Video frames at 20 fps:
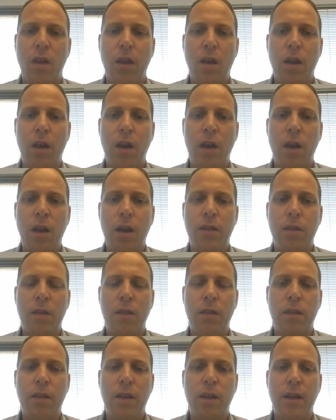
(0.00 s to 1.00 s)

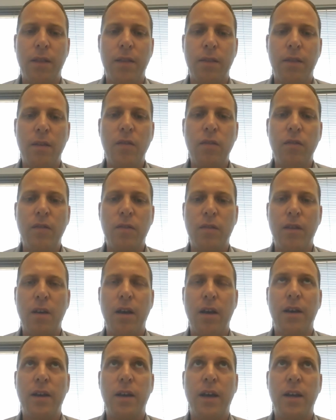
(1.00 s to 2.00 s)
And this is,
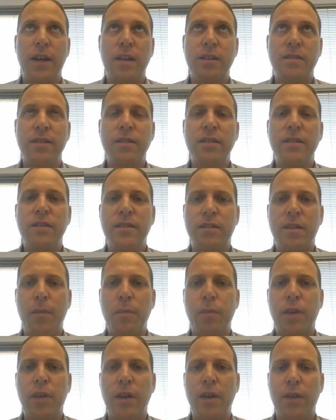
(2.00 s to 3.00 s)
I guess this is
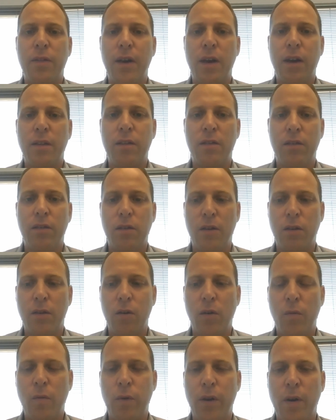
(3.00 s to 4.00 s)
something that, you
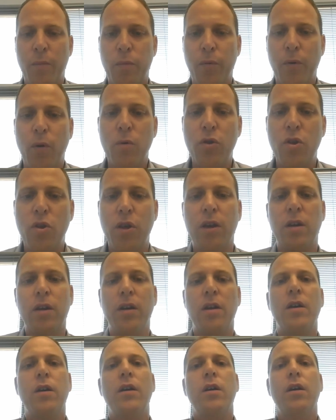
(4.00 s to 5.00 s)
know, when
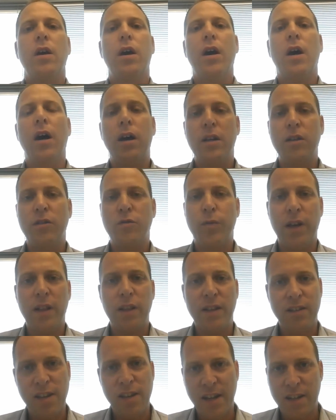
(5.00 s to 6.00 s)
approaching
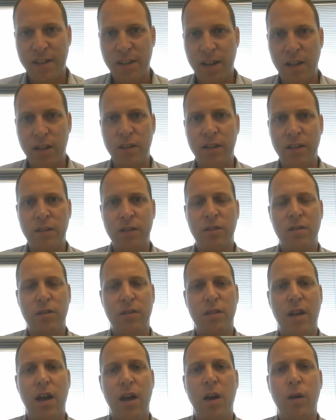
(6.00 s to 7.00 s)
Israeli tech talent,
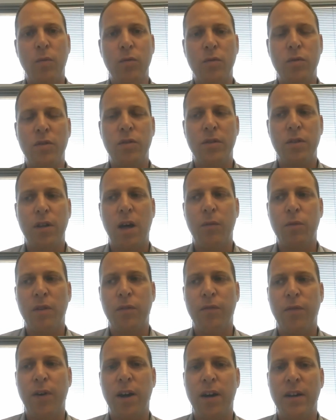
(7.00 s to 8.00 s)
I would
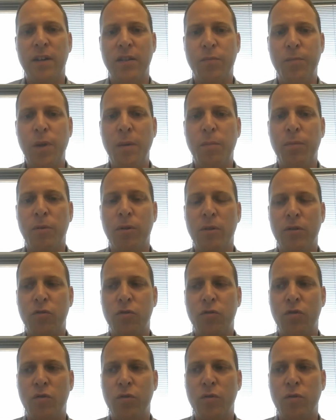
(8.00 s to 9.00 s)
advise people
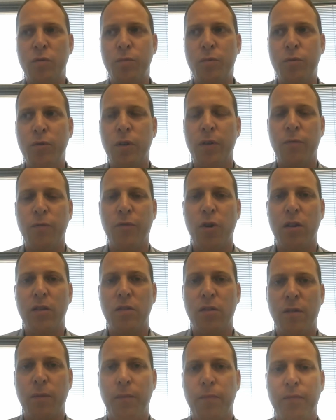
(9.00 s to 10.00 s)
to put in front.